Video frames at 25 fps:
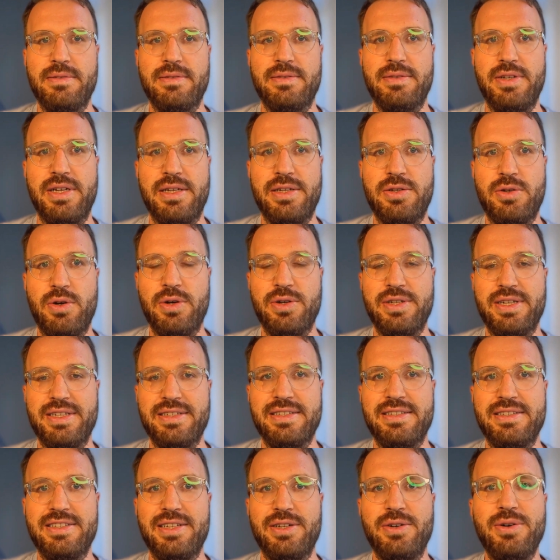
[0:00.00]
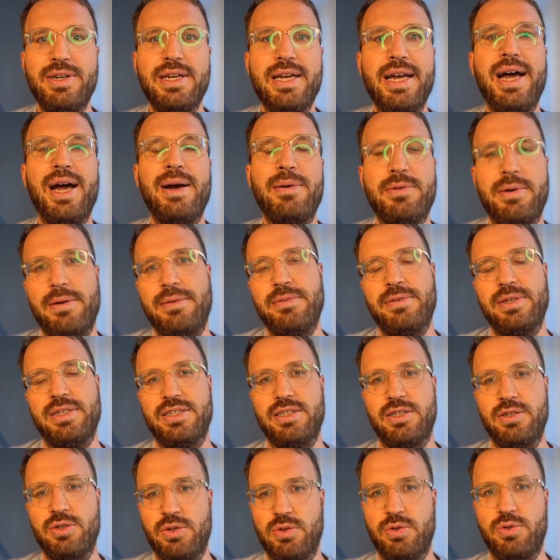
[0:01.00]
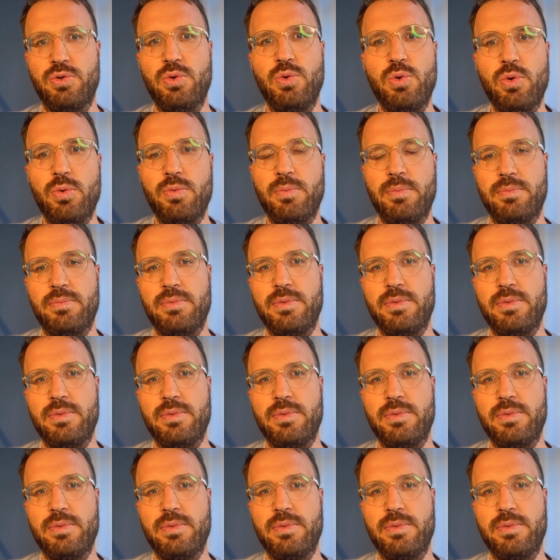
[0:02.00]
does not necessarily have a physical or